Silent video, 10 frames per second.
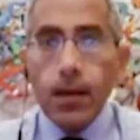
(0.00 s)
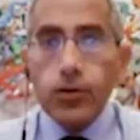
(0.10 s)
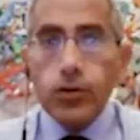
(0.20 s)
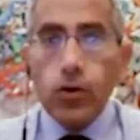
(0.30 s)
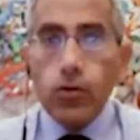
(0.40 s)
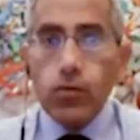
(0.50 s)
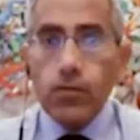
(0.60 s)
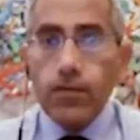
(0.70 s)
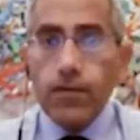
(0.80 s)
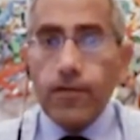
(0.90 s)

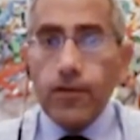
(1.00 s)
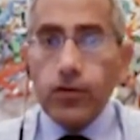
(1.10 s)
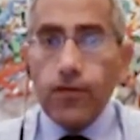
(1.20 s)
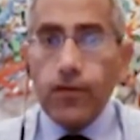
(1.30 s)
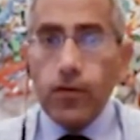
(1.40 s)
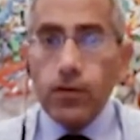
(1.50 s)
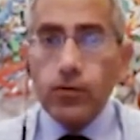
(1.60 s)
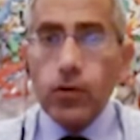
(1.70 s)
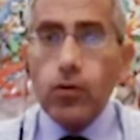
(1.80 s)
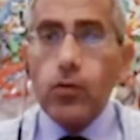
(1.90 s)
So first of all,
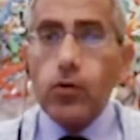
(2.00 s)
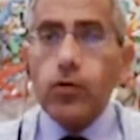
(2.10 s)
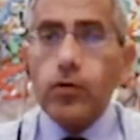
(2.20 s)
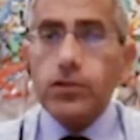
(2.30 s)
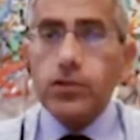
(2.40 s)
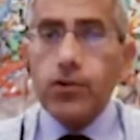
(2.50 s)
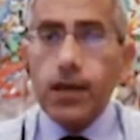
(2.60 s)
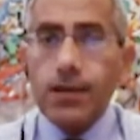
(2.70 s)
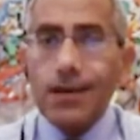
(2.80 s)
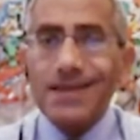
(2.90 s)
the pneumococcal
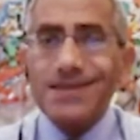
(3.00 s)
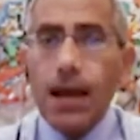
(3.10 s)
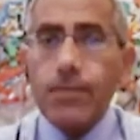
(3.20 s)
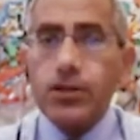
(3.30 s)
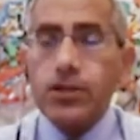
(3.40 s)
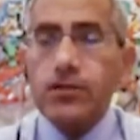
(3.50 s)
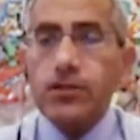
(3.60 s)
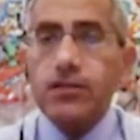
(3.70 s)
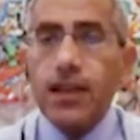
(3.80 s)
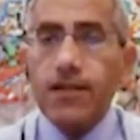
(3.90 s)
strain establishes
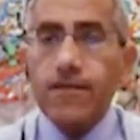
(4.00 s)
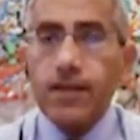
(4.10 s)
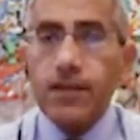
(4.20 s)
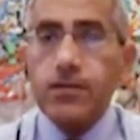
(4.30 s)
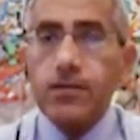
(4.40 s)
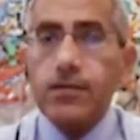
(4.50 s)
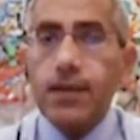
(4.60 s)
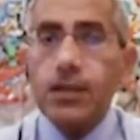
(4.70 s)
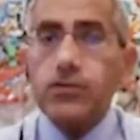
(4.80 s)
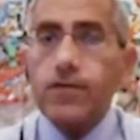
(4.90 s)
itself in the
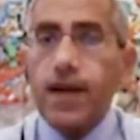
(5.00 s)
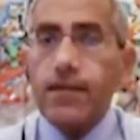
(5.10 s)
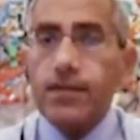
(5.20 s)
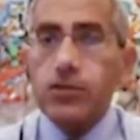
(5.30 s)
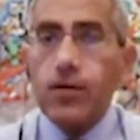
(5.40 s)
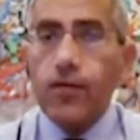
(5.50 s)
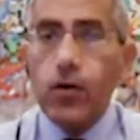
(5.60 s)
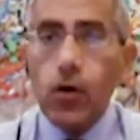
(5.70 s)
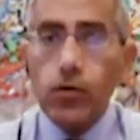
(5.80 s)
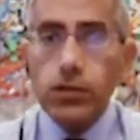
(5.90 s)
nasopharynx of a
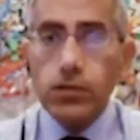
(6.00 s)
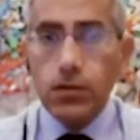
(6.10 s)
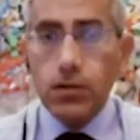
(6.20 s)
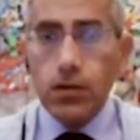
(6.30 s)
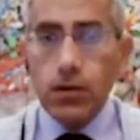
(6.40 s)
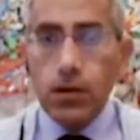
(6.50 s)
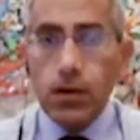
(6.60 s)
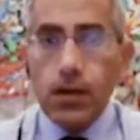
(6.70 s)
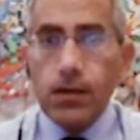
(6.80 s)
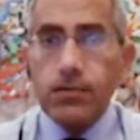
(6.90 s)
host.
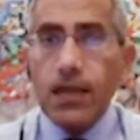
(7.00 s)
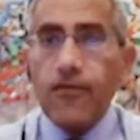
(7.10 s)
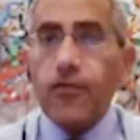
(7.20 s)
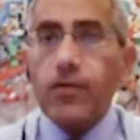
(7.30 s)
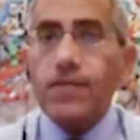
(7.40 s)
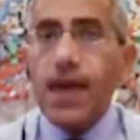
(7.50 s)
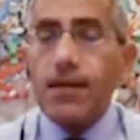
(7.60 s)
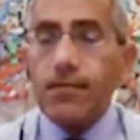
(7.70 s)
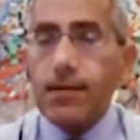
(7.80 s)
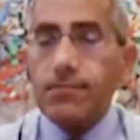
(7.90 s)
Then from
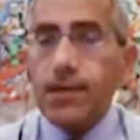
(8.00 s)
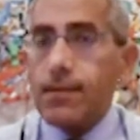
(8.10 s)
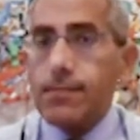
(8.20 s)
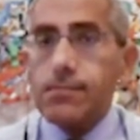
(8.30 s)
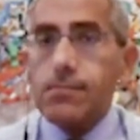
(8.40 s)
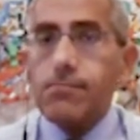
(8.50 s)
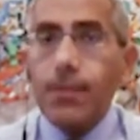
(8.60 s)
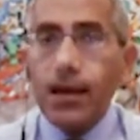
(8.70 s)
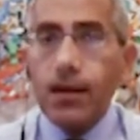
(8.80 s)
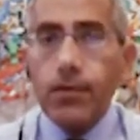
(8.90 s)
there, it can
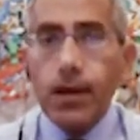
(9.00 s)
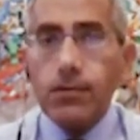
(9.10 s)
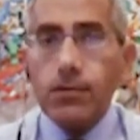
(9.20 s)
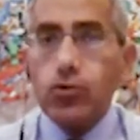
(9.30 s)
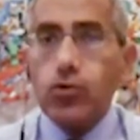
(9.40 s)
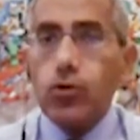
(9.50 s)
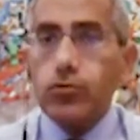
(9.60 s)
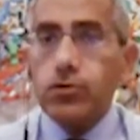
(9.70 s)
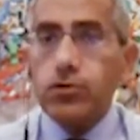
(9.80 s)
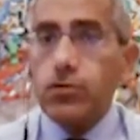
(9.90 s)
migrate to
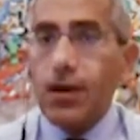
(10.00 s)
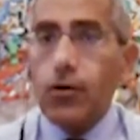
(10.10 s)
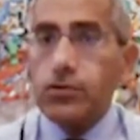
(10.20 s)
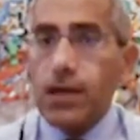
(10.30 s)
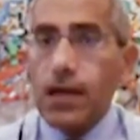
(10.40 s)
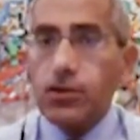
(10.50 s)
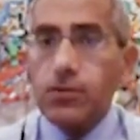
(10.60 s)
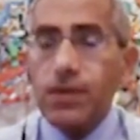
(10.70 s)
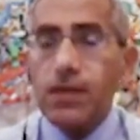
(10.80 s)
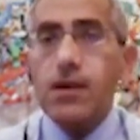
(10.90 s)
cause
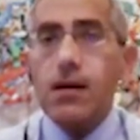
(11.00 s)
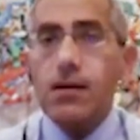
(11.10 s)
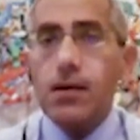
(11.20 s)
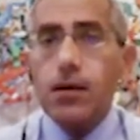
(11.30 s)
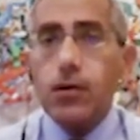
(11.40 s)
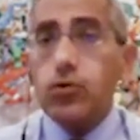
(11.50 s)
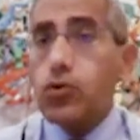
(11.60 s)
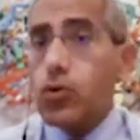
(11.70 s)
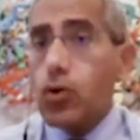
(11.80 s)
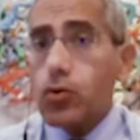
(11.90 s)
otitis media, to
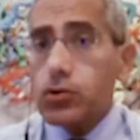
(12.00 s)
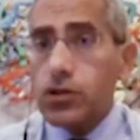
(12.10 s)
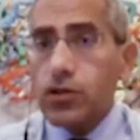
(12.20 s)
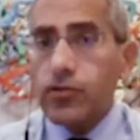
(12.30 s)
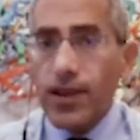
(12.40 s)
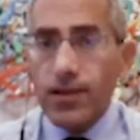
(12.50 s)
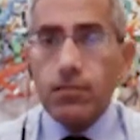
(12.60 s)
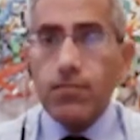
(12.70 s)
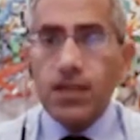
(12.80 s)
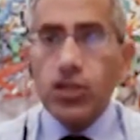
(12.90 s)
cause the
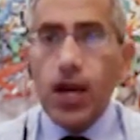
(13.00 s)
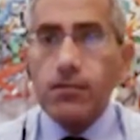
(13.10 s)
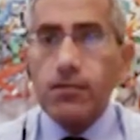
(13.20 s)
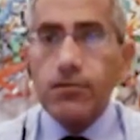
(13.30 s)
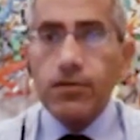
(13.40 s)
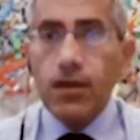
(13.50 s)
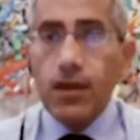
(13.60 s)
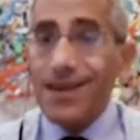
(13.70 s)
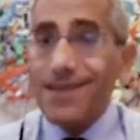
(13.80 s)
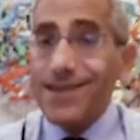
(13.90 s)
dreaded meningitis.
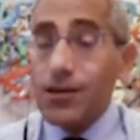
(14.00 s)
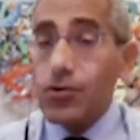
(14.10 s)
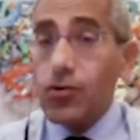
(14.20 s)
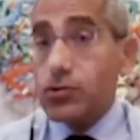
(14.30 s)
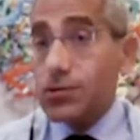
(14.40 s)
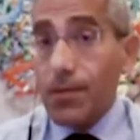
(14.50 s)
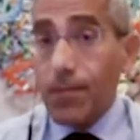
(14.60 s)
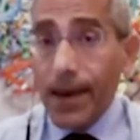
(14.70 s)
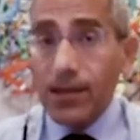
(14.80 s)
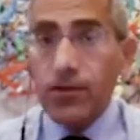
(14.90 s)
It can cause
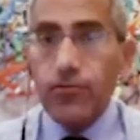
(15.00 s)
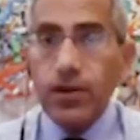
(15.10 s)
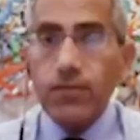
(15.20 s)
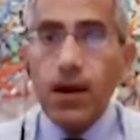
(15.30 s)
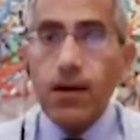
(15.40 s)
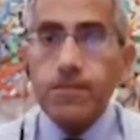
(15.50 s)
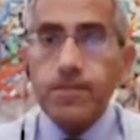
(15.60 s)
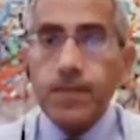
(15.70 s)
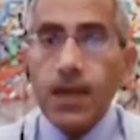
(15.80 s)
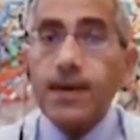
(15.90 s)
bacteremia,
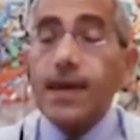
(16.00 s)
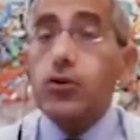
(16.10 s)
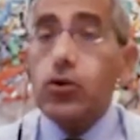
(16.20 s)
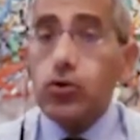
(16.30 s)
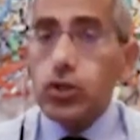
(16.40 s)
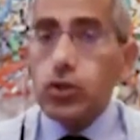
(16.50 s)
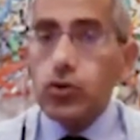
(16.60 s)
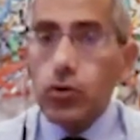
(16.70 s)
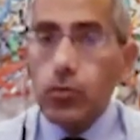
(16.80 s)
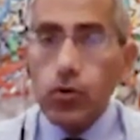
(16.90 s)
can cause
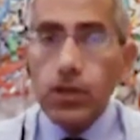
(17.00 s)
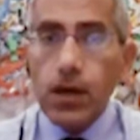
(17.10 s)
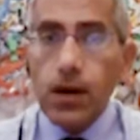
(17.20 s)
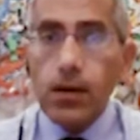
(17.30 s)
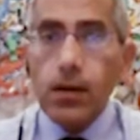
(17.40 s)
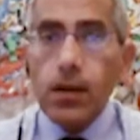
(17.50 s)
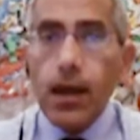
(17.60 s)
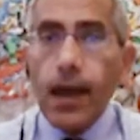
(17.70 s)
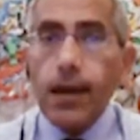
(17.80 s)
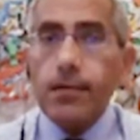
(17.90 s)
pneumonia,
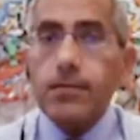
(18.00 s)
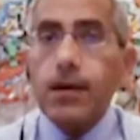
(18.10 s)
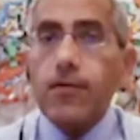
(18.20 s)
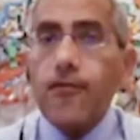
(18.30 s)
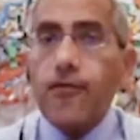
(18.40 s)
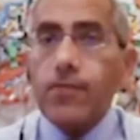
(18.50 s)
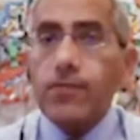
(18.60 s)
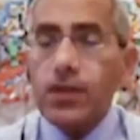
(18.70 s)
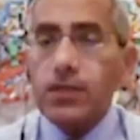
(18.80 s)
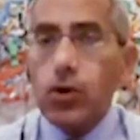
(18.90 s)
and
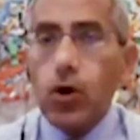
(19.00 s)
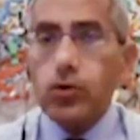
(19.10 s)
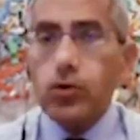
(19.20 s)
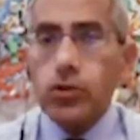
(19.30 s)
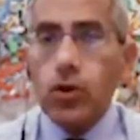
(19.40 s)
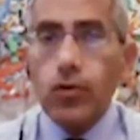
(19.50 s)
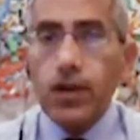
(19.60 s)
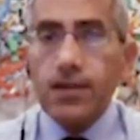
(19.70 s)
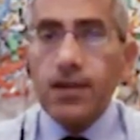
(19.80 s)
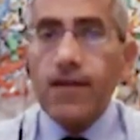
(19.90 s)
from this host, we
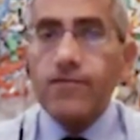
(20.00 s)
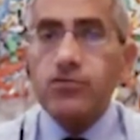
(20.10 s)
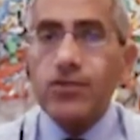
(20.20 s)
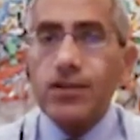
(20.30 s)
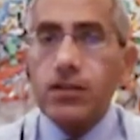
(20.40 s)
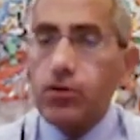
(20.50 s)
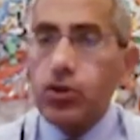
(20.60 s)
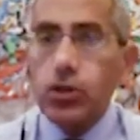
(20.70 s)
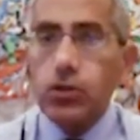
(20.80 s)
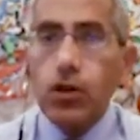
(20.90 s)
can have a
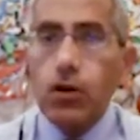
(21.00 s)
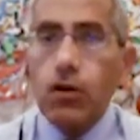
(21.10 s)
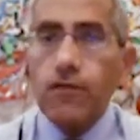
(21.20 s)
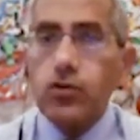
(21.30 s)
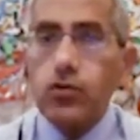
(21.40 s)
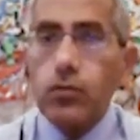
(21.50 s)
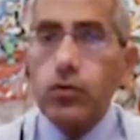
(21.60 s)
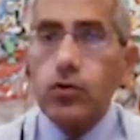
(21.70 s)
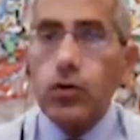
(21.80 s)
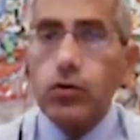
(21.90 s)
transmission of the
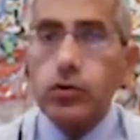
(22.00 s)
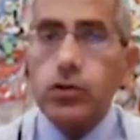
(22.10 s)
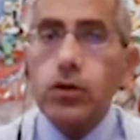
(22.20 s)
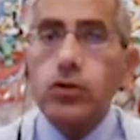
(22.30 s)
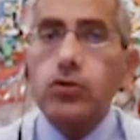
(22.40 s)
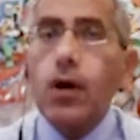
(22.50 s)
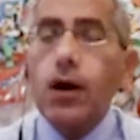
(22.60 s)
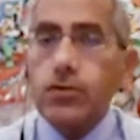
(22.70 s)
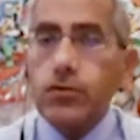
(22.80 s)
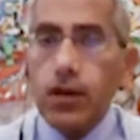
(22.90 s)
pneumococcus to
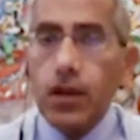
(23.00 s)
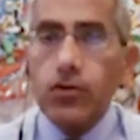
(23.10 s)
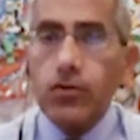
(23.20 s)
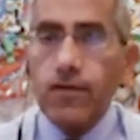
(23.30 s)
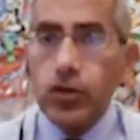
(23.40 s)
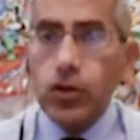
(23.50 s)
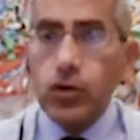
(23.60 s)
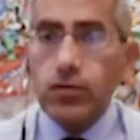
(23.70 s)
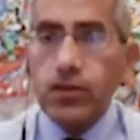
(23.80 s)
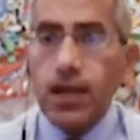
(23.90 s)
other
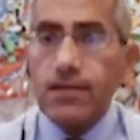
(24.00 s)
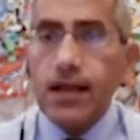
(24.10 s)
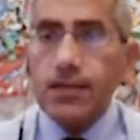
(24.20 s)
individuals, and that's